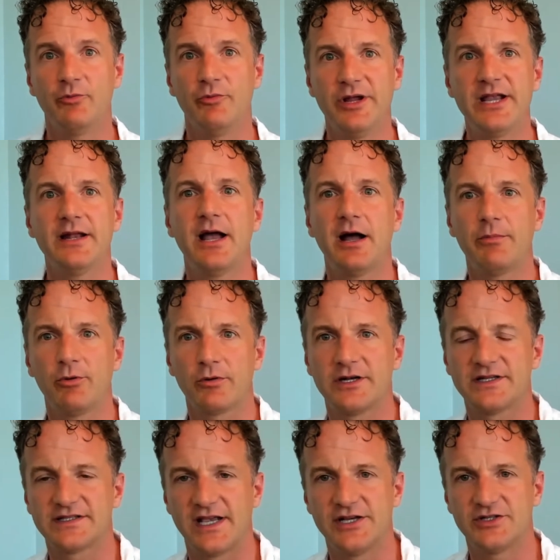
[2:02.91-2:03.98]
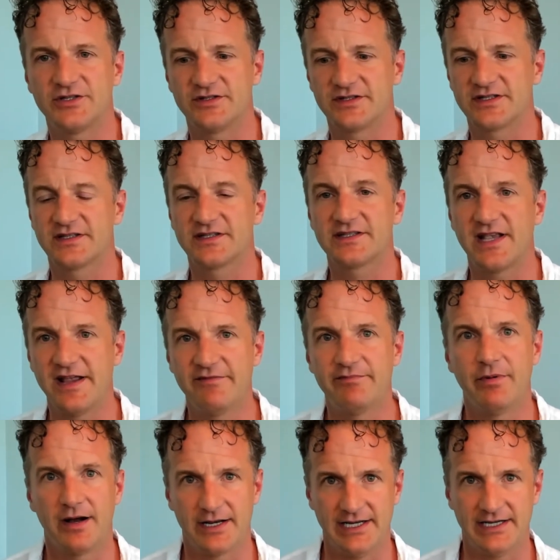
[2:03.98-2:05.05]
we can help organizations save
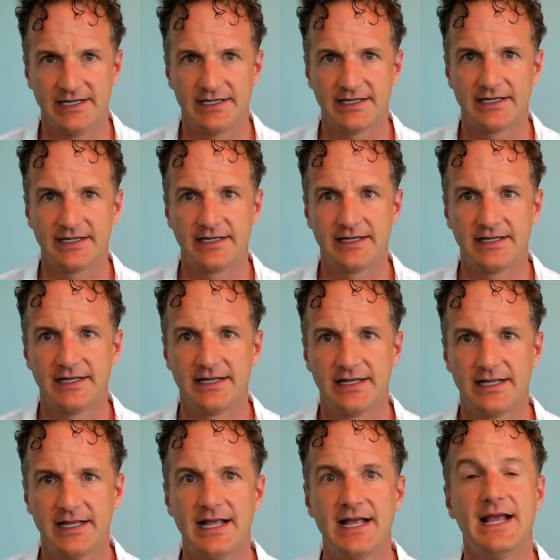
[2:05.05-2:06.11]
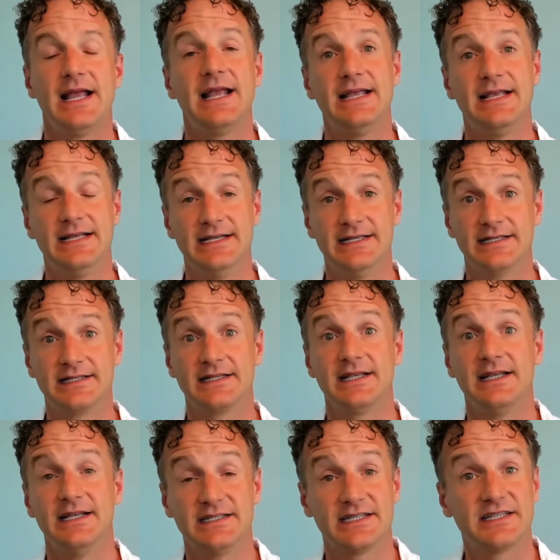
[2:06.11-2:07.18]
money is
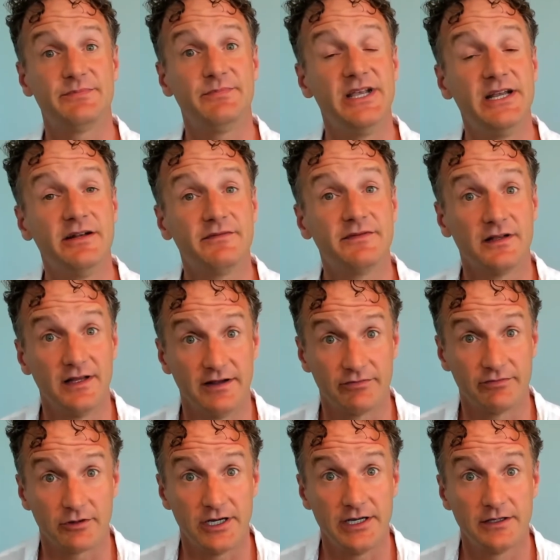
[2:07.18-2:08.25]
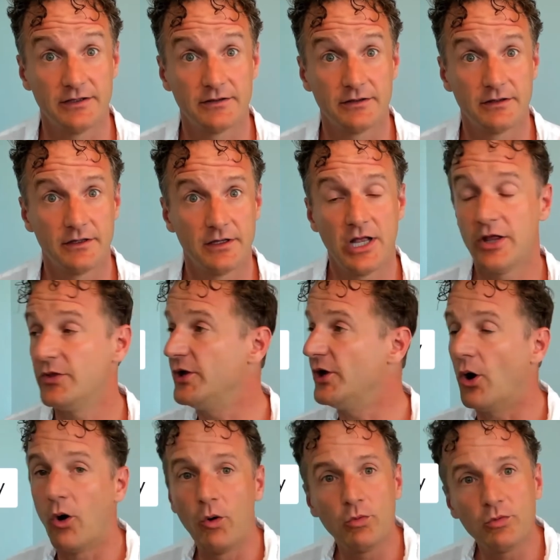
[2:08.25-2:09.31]
in speed of delivery. The
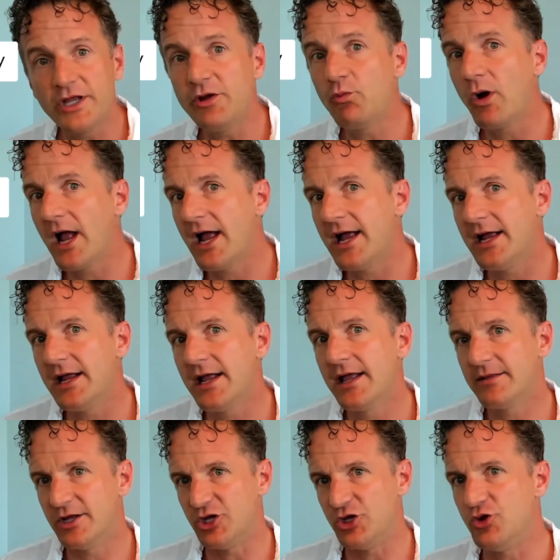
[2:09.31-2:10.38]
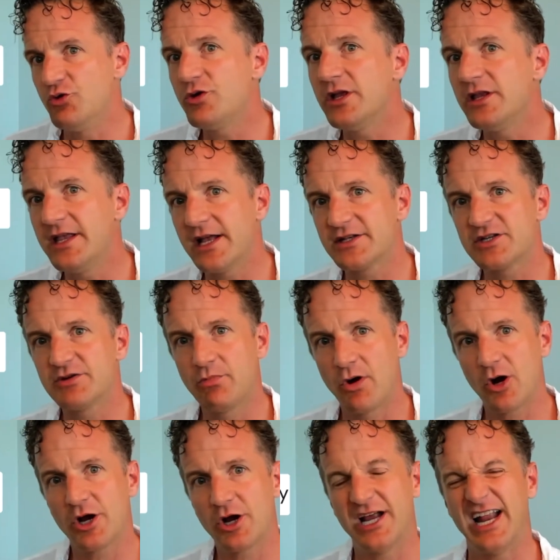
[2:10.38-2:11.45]
only way that you can get to
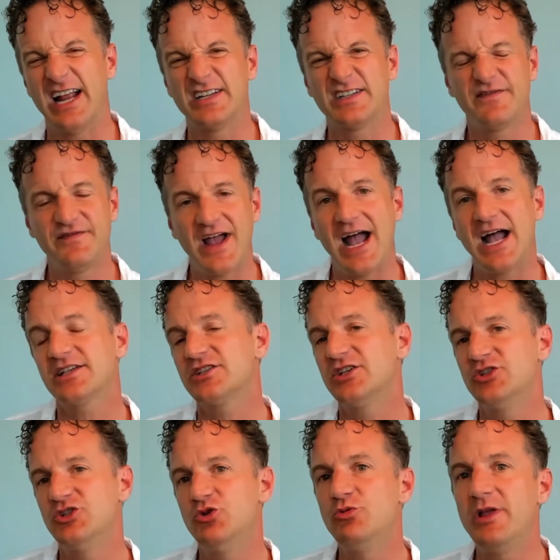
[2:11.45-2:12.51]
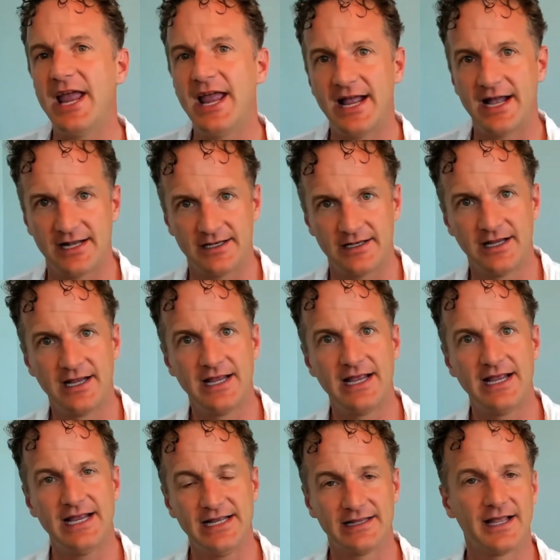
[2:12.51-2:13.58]
market as fast as you can
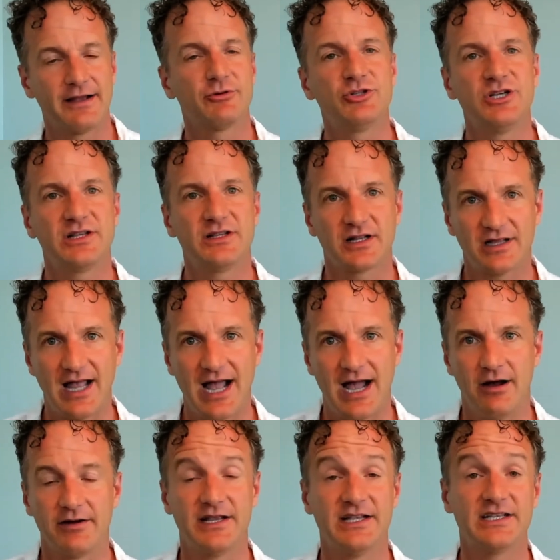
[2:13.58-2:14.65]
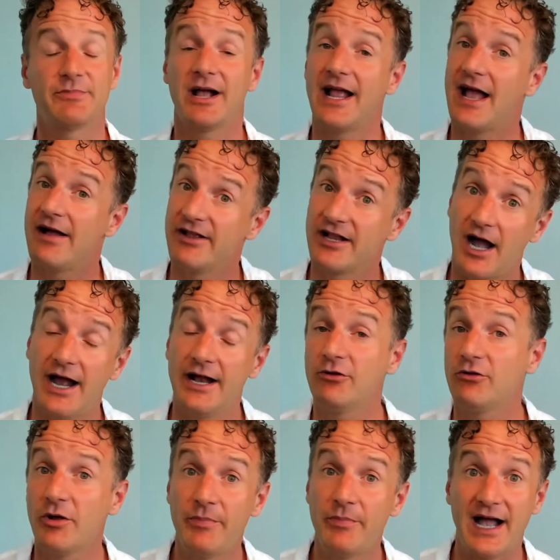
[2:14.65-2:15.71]
in leveraging the cloud is by having idle
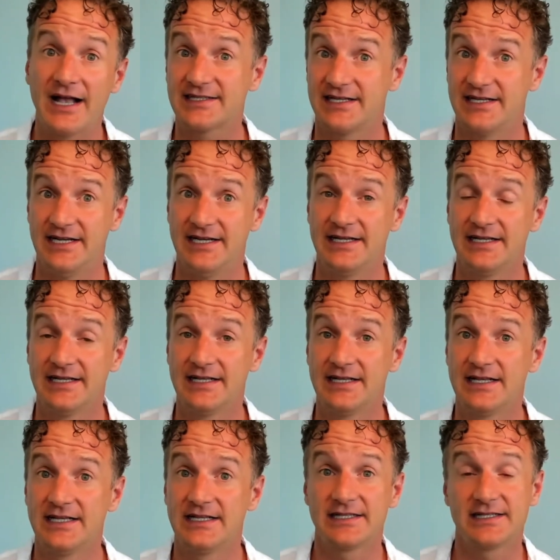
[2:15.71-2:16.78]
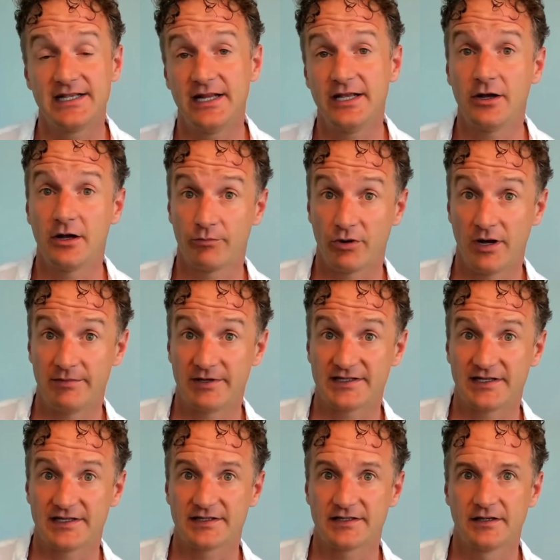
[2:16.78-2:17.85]
capacity sitting on
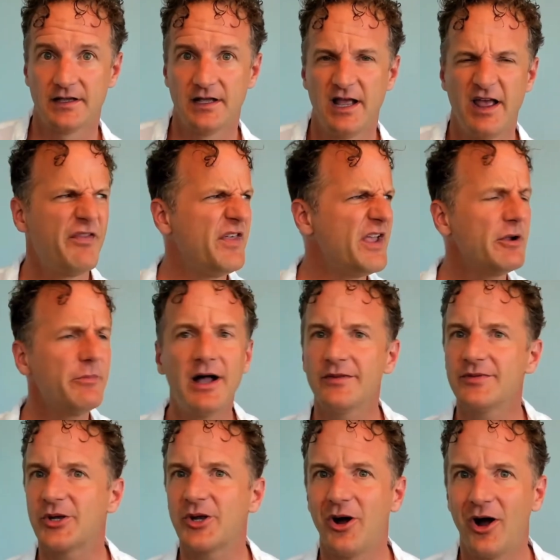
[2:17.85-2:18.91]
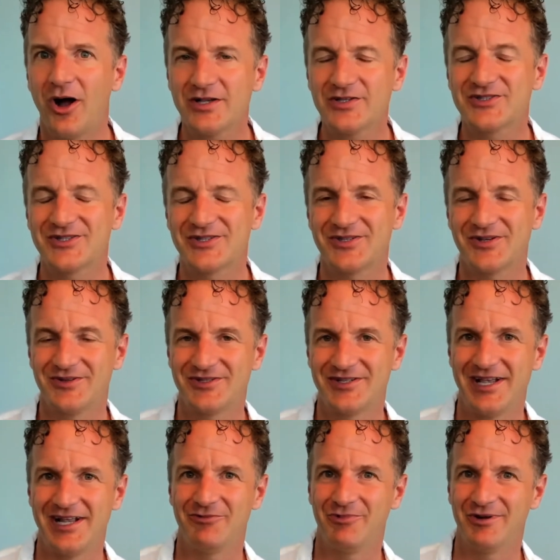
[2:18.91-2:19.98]
premises. Think about the costs
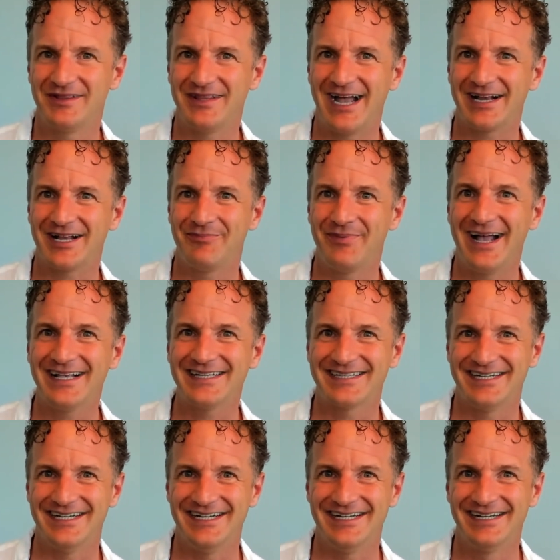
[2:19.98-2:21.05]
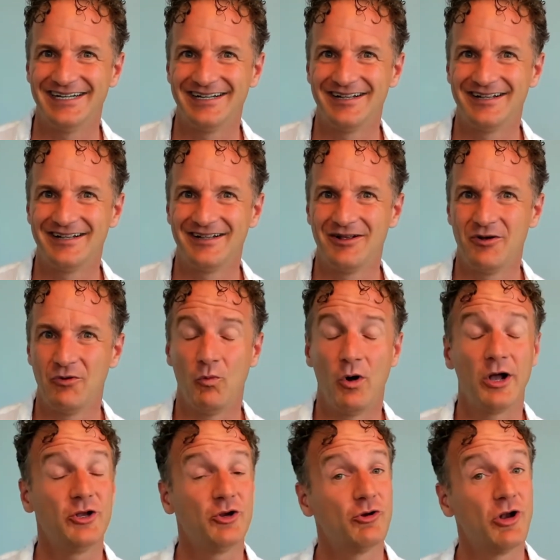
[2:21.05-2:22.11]
associated with that capacity
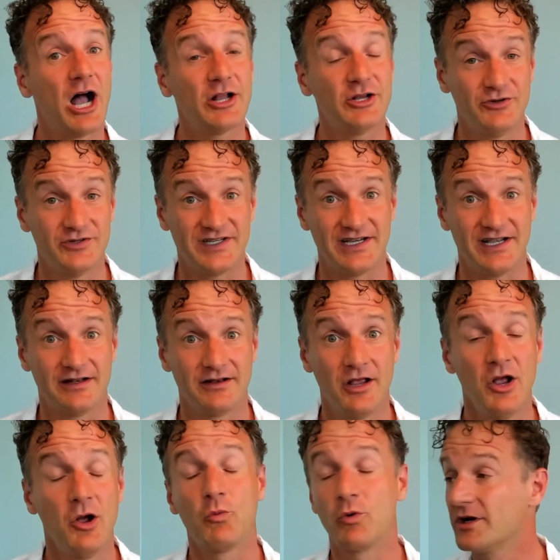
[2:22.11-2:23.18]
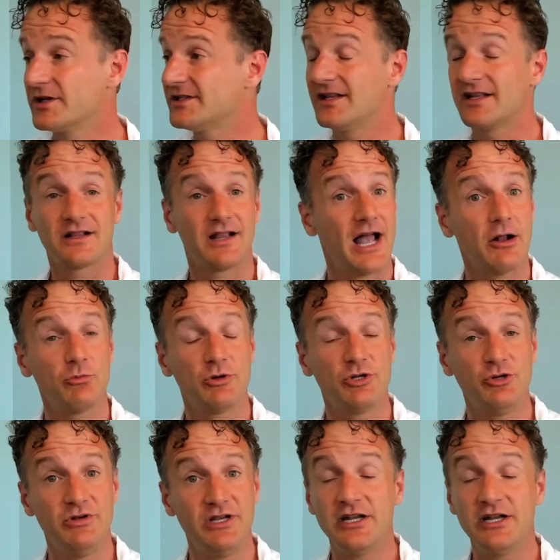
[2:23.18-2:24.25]
when you're not using it. Whereas in the cloud, when you
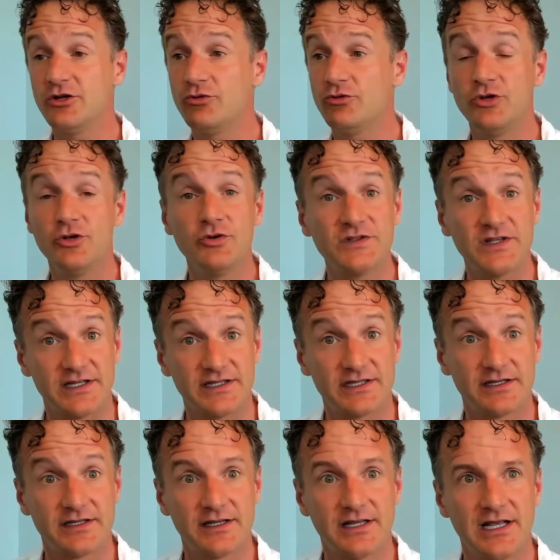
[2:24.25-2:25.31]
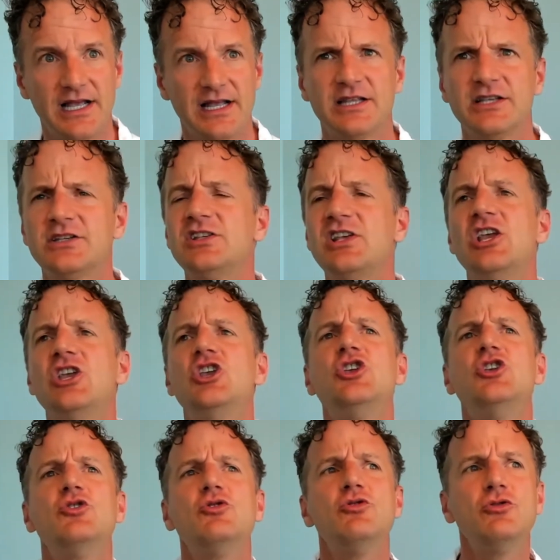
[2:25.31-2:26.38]
need it, you use it. This is a
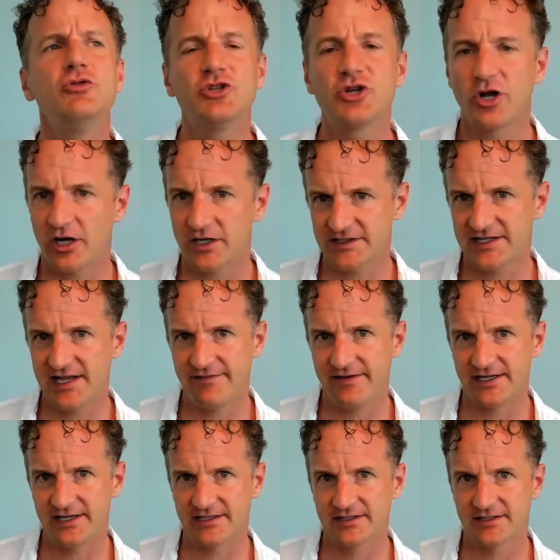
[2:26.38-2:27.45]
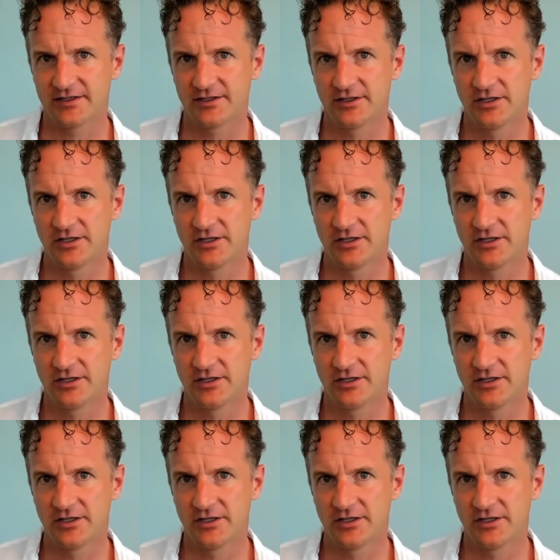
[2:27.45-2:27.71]
huge cost savings